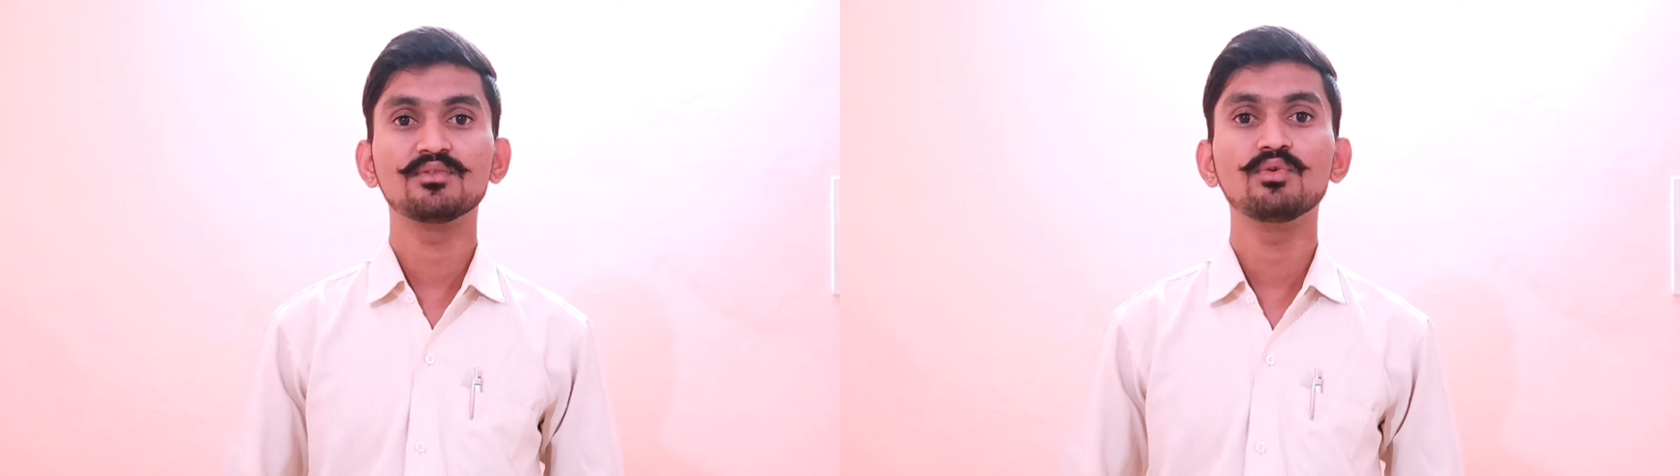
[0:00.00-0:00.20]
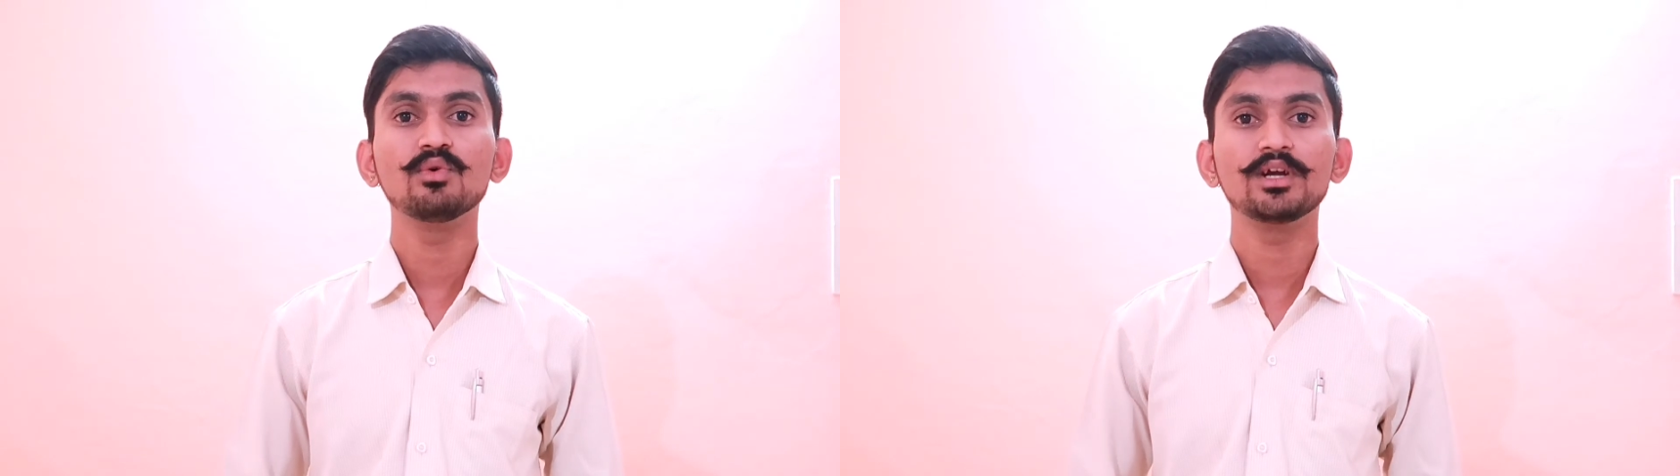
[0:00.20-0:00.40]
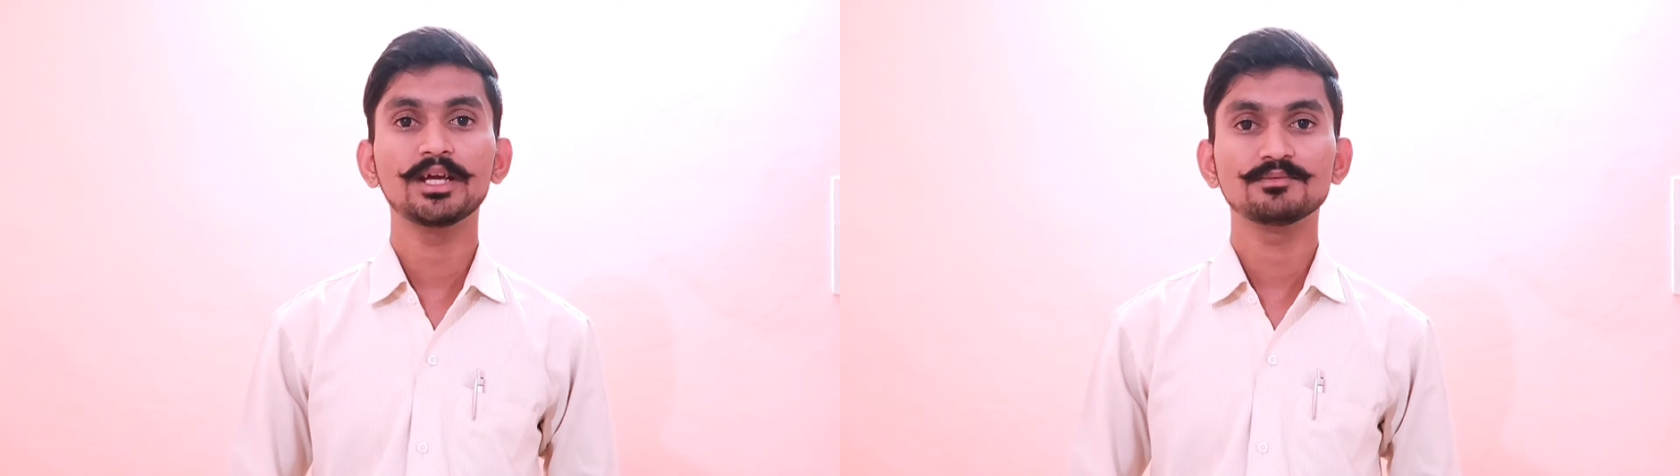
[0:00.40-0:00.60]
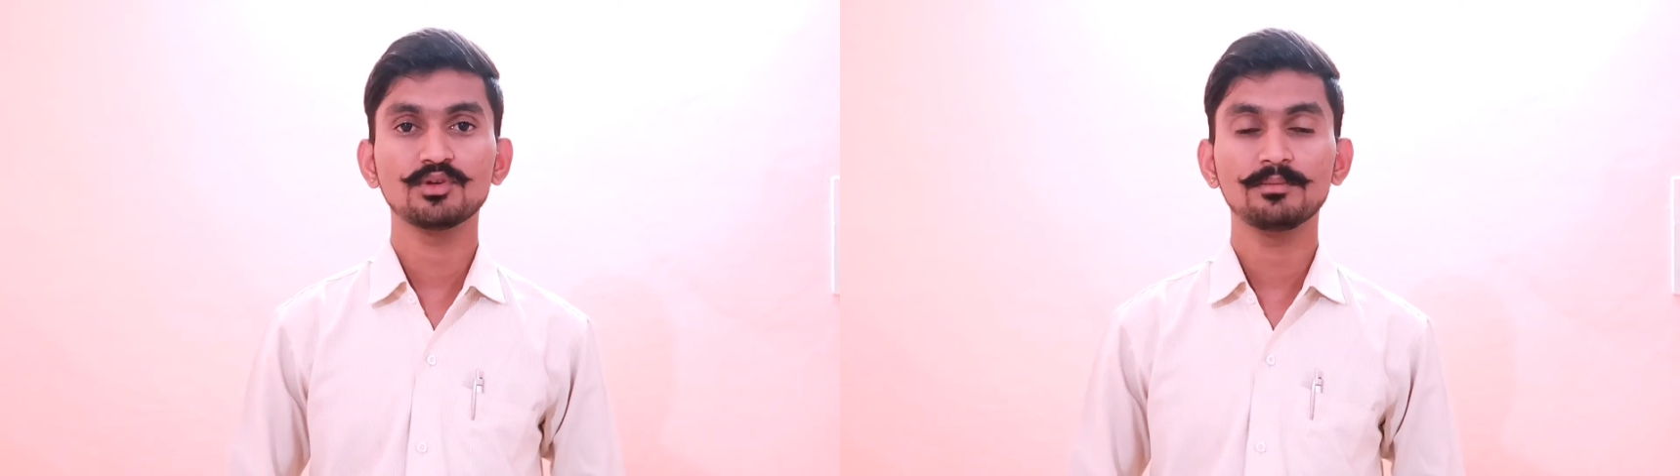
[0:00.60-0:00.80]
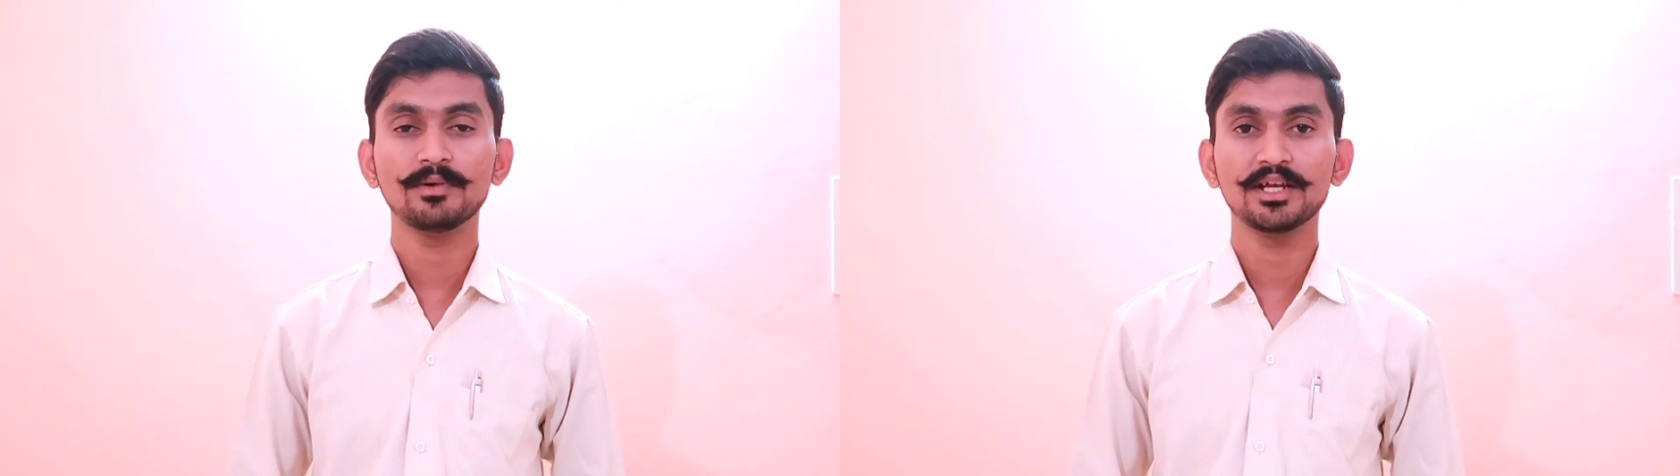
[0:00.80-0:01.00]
are 4 types of